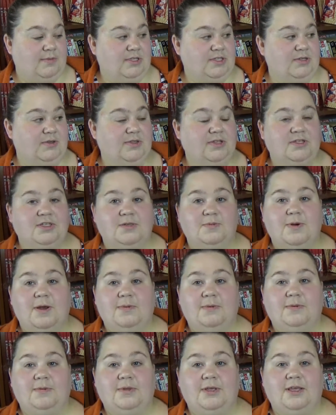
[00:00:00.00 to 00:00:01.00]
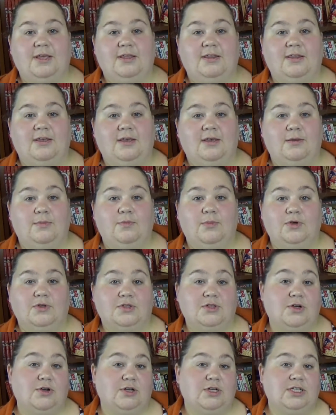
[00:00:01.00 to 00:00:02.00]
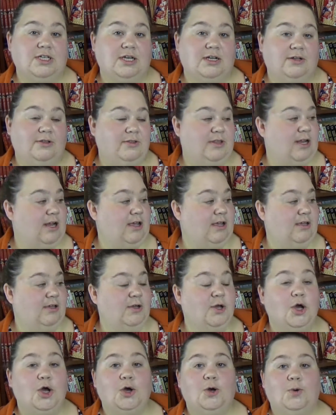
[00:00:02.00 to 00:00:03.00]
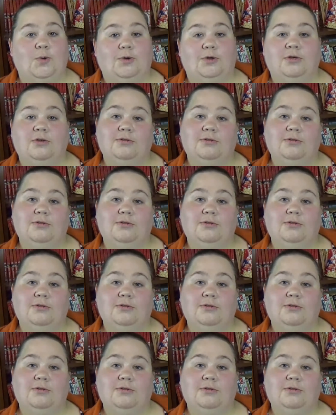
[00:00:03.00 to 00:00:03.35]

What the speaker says: So this is probably the most current title that I own.